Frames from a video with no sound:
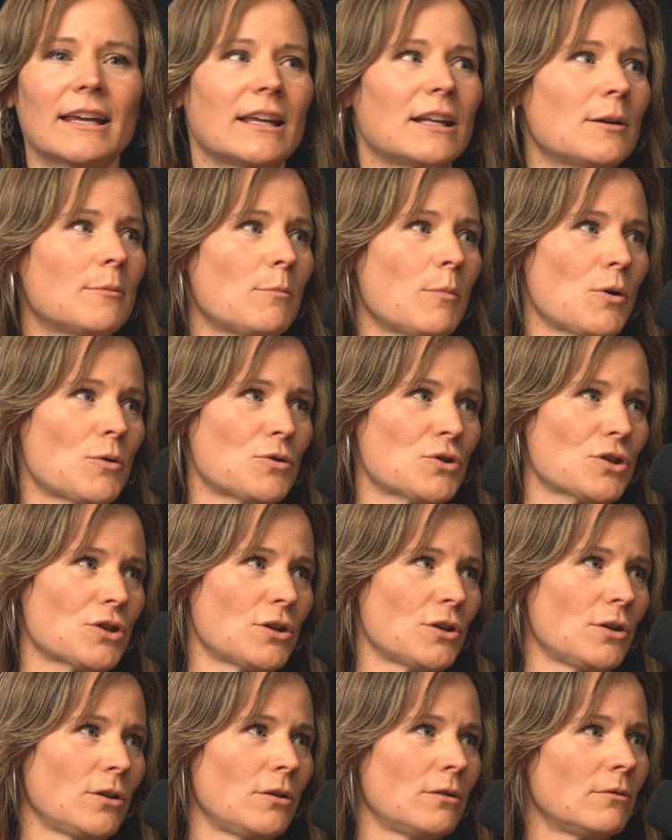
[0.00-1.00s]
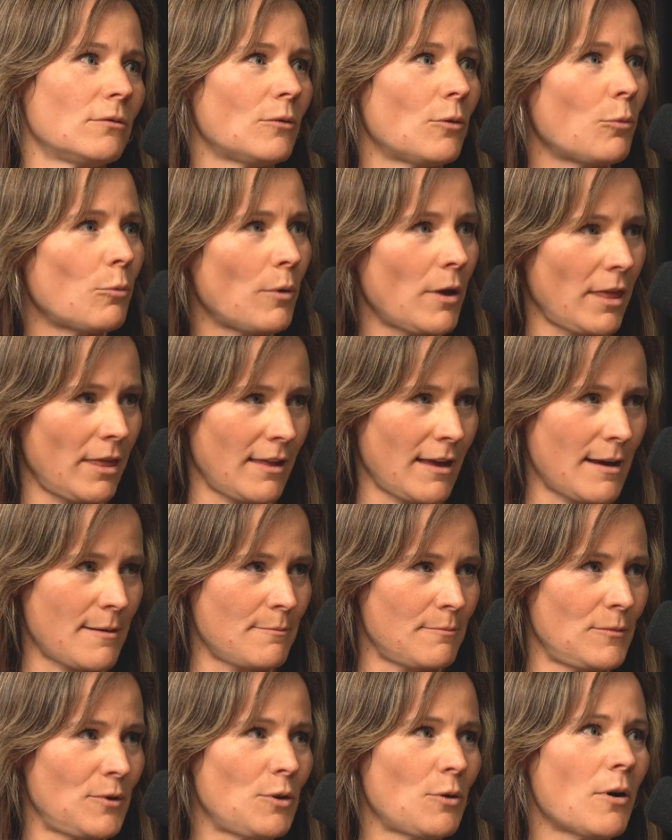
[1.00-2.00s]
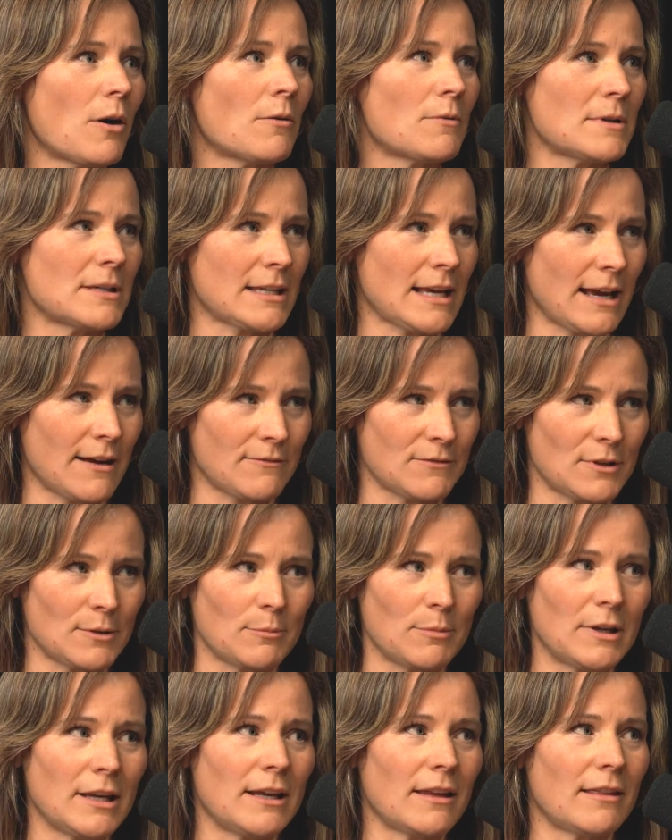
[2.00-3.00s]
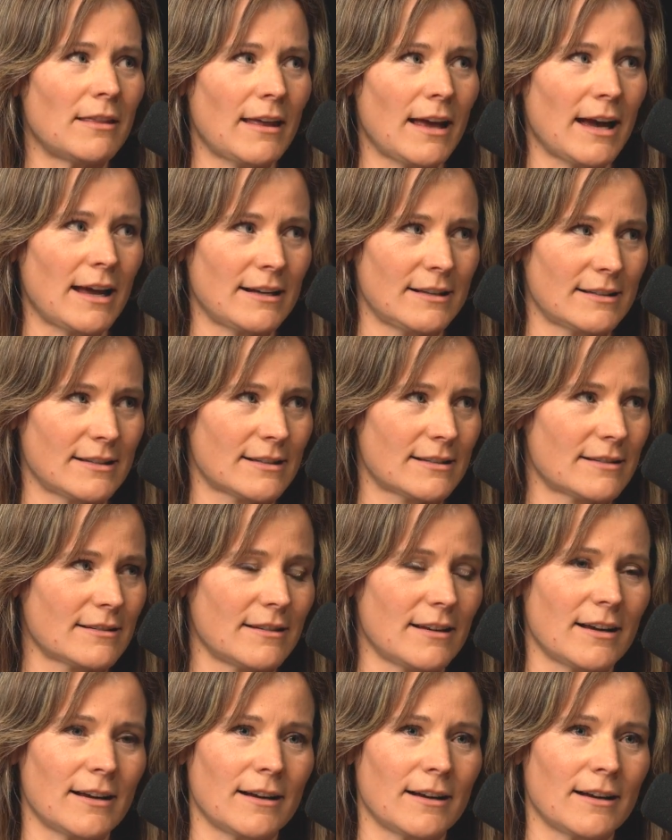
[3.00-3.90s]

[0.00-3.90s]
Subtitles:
get emotional with them. Mm-hmm. You always have to be that